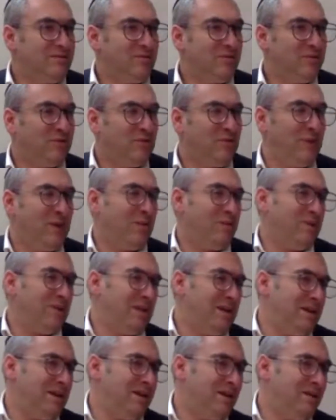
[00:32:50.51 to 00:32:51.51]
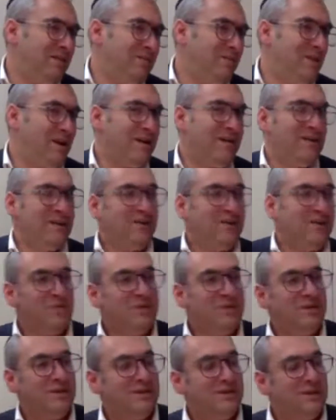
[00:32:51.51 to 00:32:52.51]
First of all, why do we need it? When
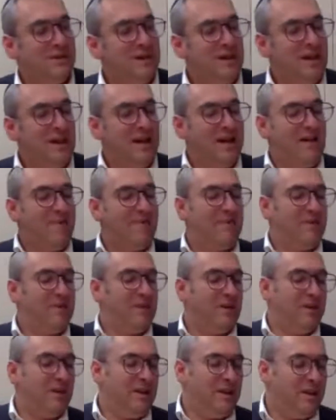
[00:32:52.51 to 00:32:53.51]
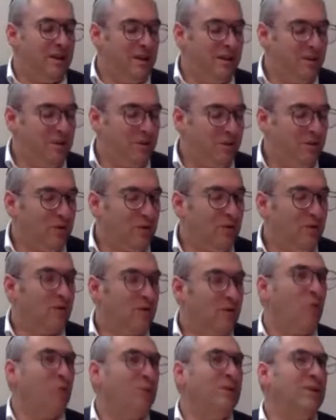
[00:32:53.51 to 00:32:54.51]
they do it,
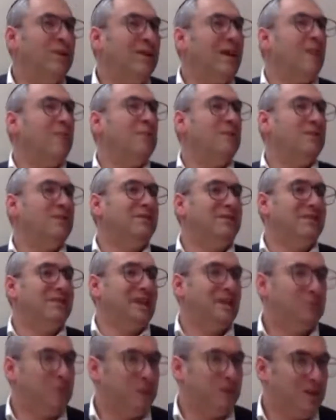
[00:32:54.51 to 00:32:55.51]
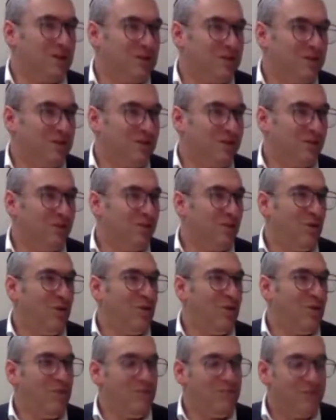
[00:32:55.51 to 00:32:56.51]
there's only Kabbalistic explanation.
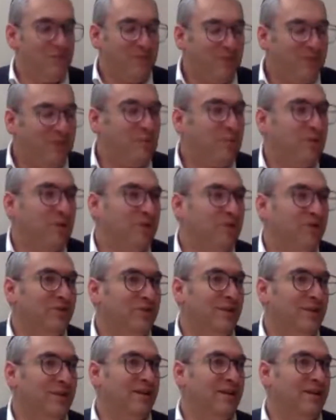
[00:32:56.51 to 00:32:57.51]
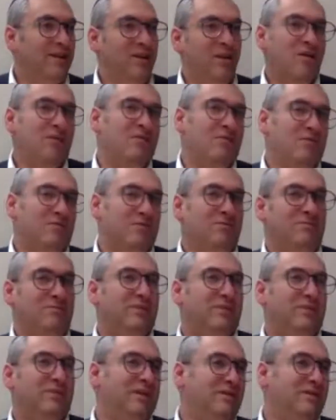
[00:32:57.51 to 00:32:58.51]
There's no simple understanding. Like, oh,
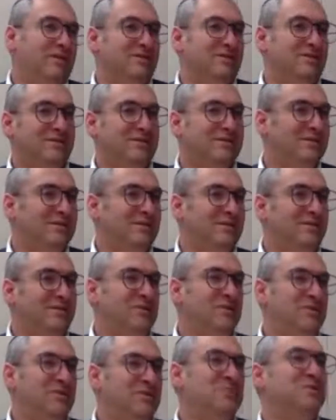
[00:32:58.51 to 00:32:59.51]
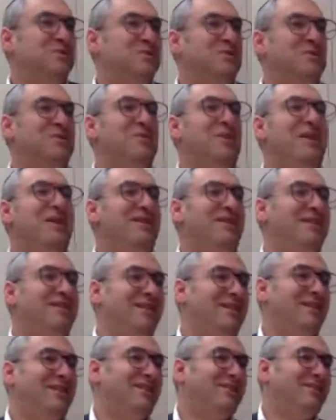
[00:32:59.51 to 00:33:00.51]
because the Egyptians
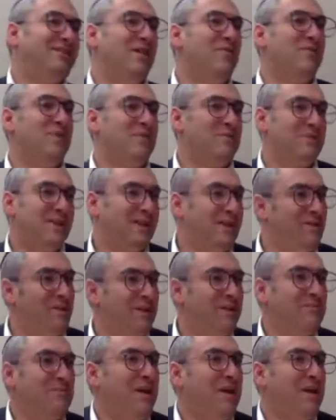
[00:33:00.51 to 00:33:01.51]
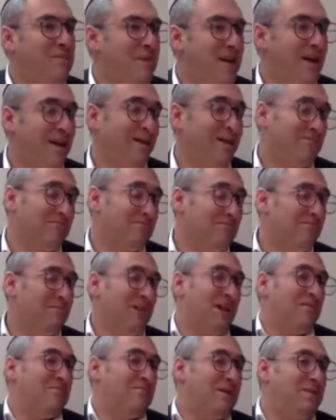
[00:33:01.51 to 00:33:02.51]
regretted that they enslaved them and they want to pay him back.
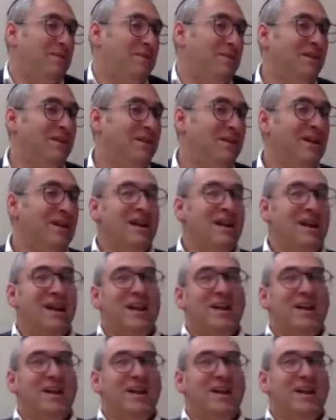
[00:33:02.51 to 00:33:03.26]
Maybe.